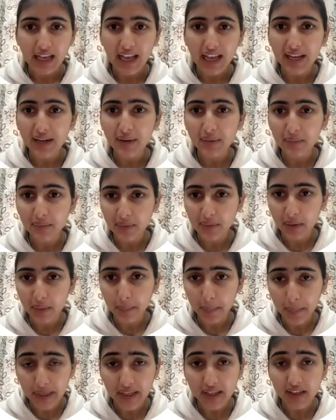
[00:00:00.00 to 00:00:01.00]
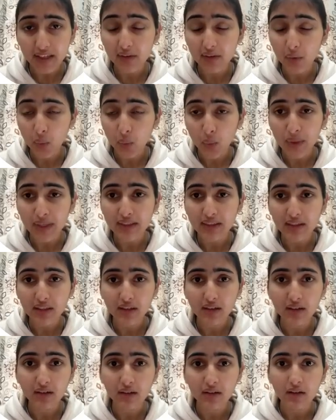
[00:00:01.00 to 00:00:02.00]
I'll begin with
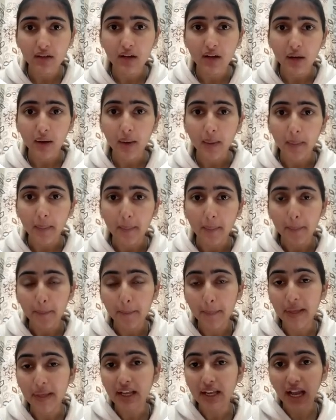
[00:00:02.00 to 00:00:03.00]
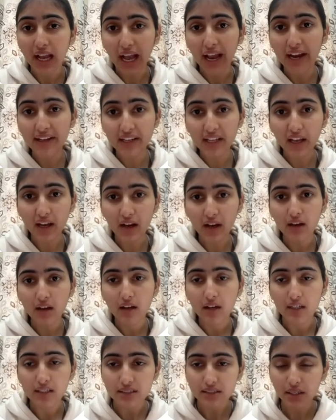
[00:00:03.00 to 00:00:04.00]
the big idea.
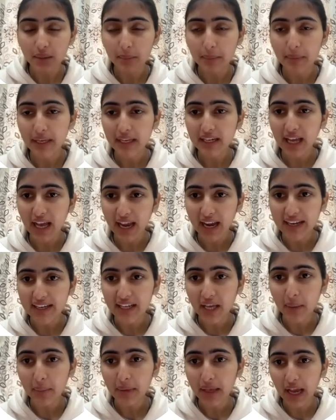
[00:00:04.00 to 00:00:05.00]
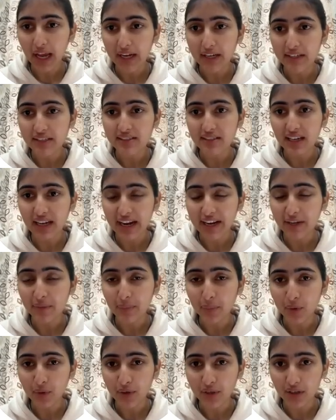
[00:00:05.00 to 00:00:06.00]
The main idea behind this client
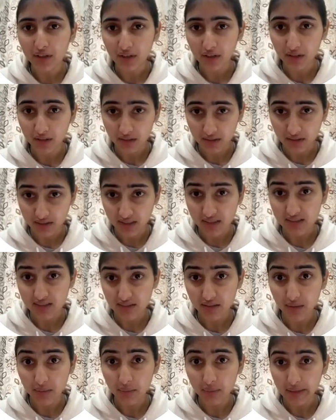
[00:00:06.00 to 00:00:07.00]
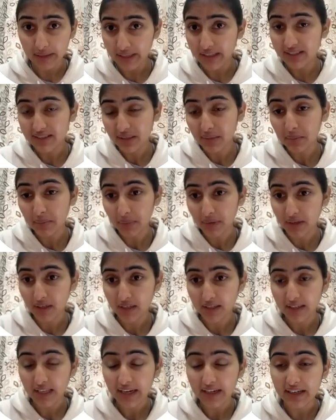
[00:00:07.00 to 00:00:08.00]
portal system is simple,
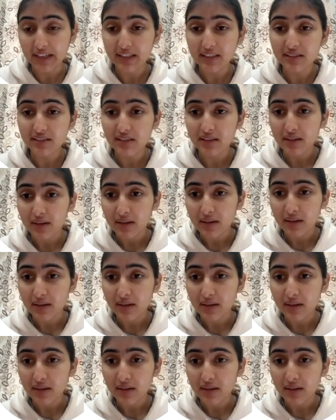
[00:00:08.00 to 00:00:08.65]
that is,